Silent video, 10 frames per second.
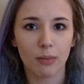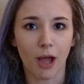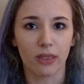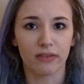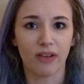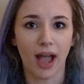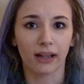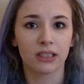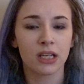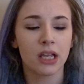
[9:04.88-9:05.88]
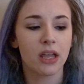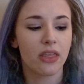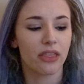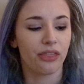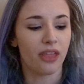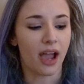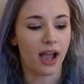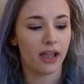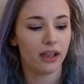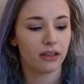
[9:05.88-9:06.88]
about the fact
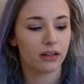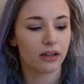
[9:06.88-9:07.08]
that